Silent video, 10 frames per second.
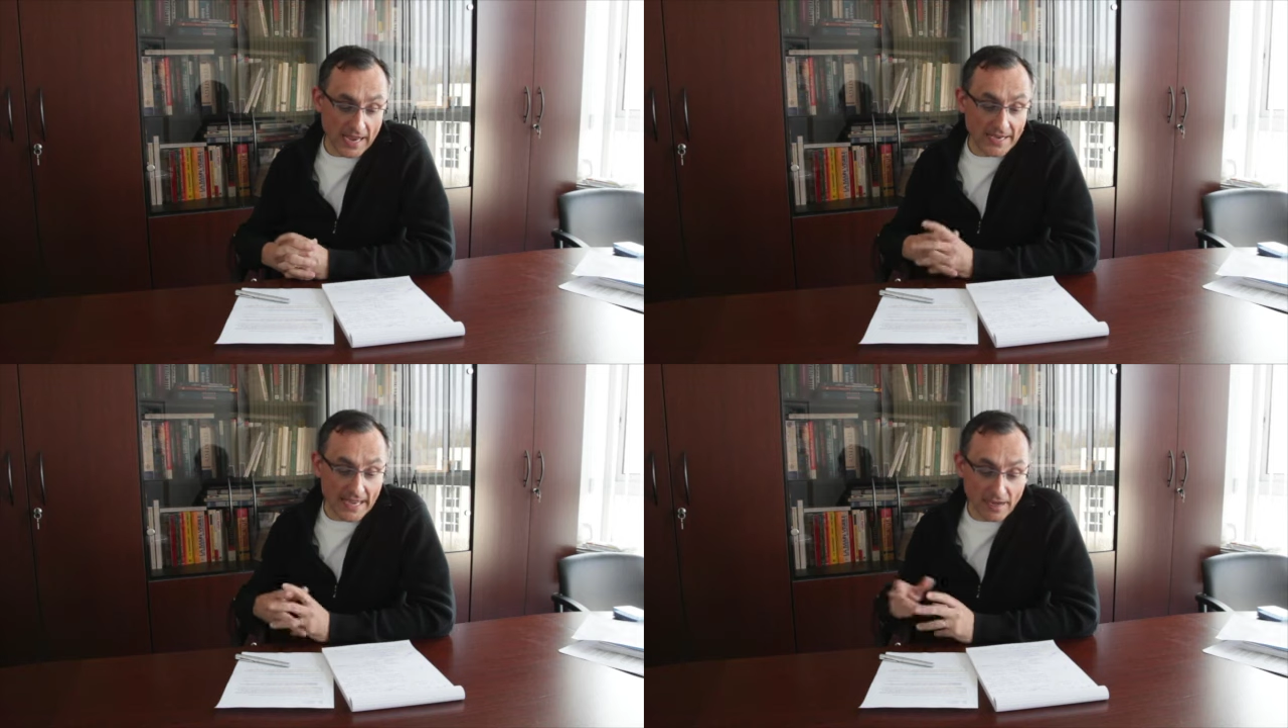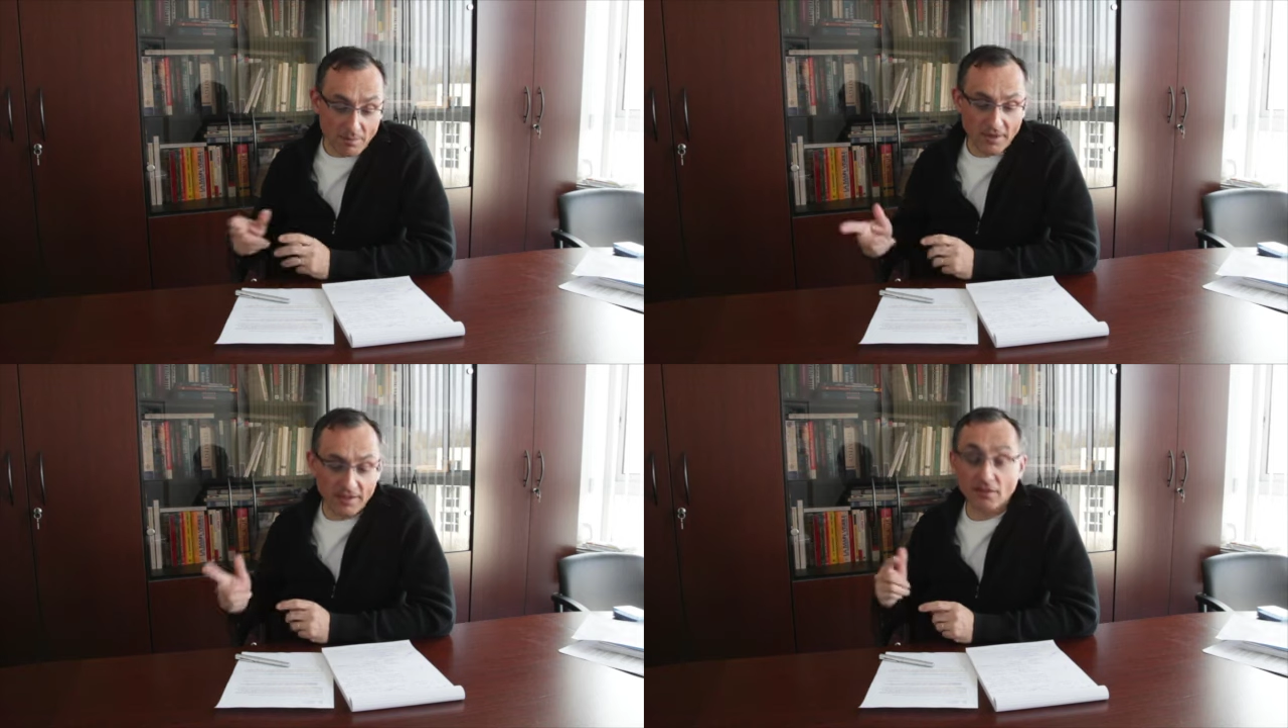
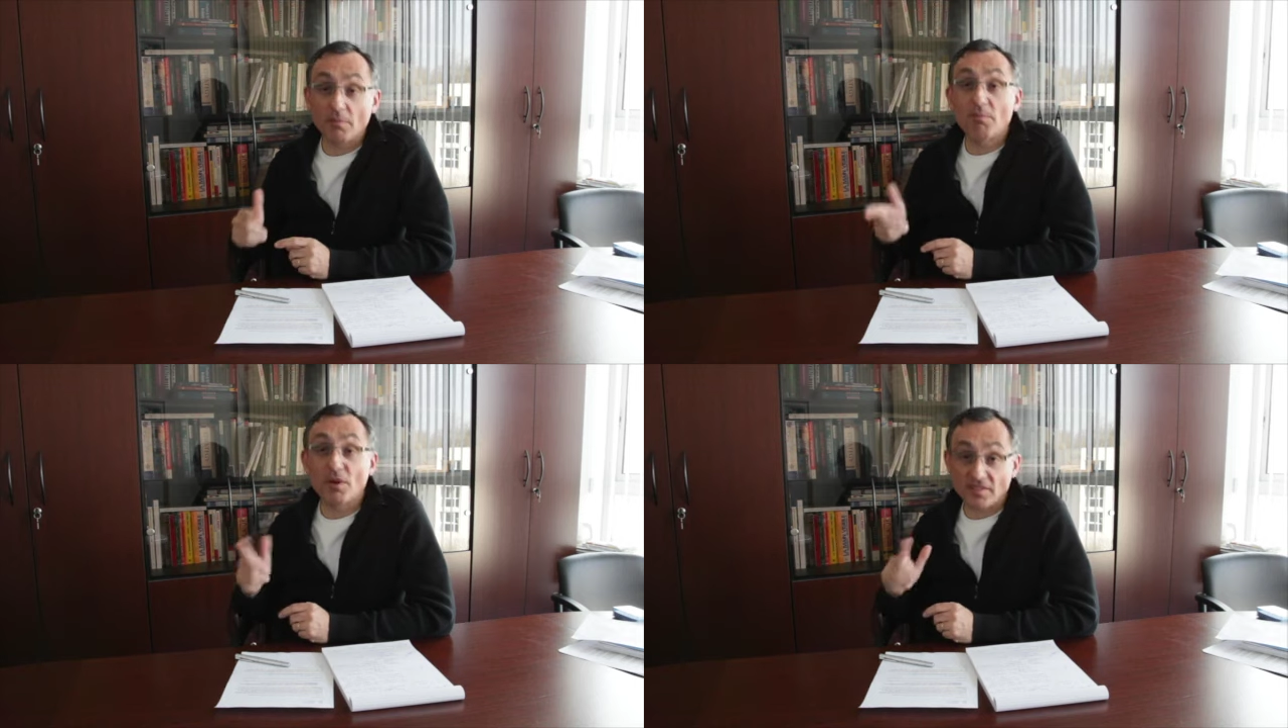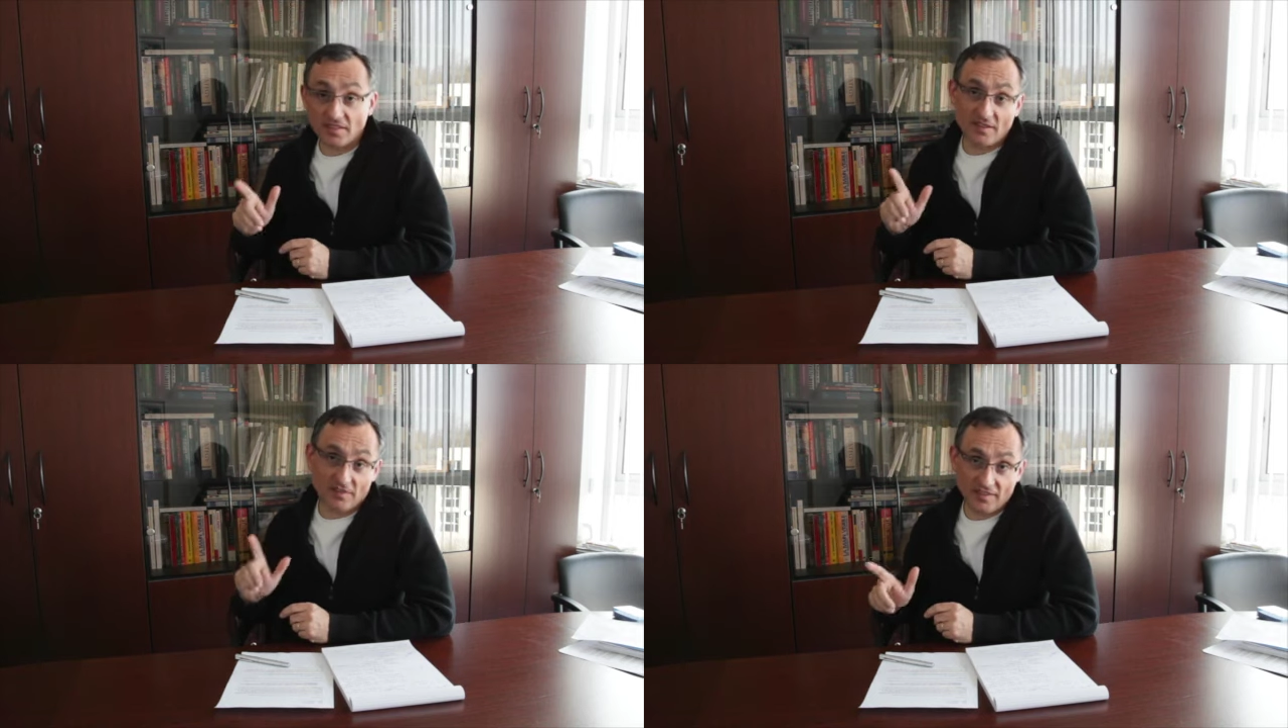enabling the
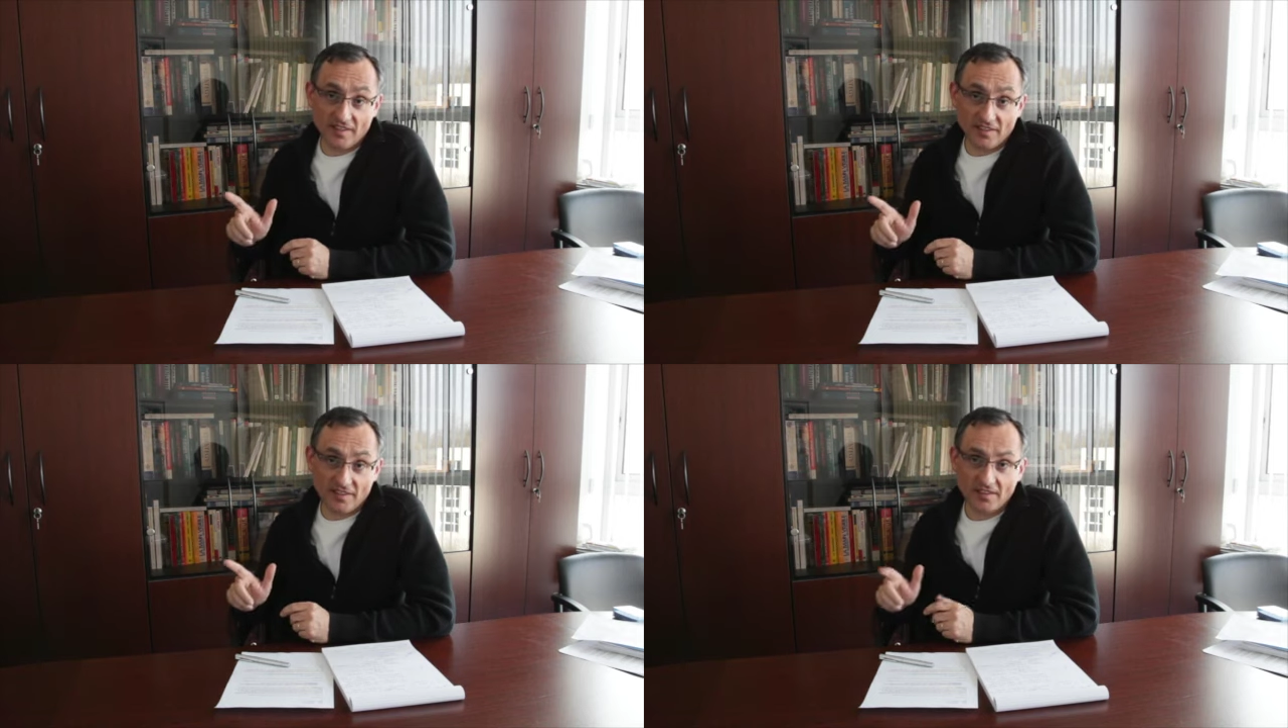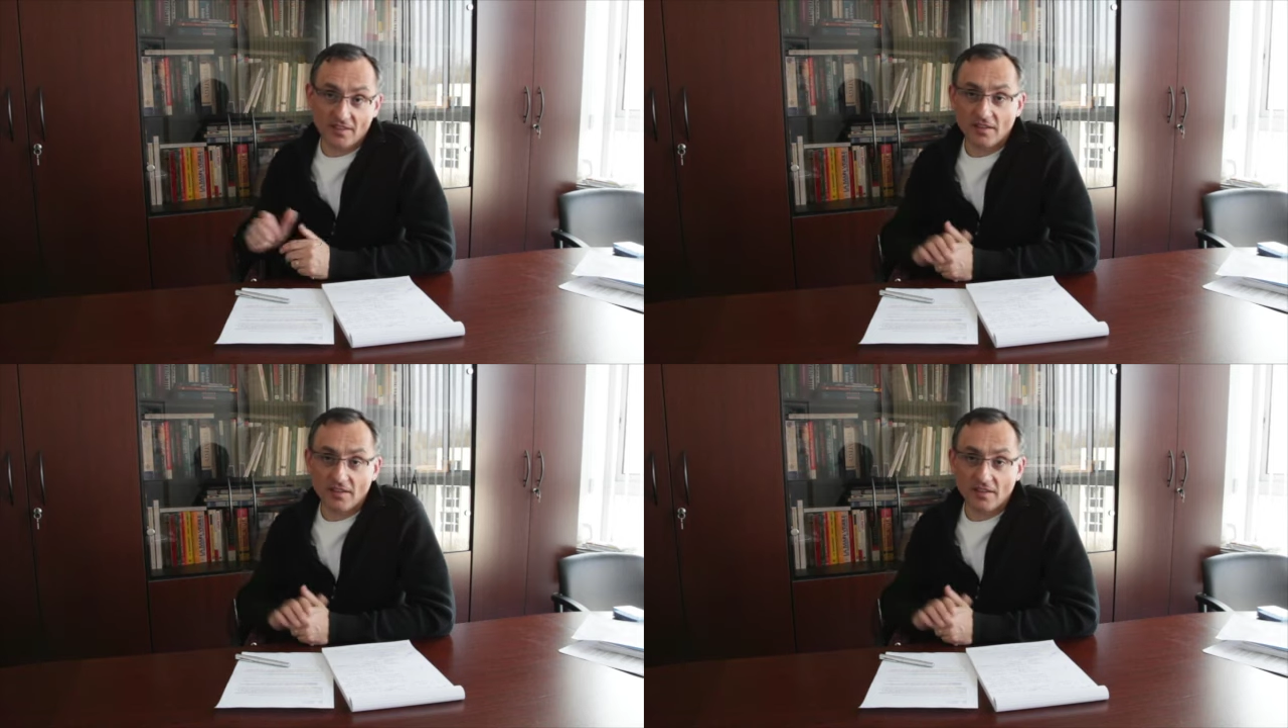positive city,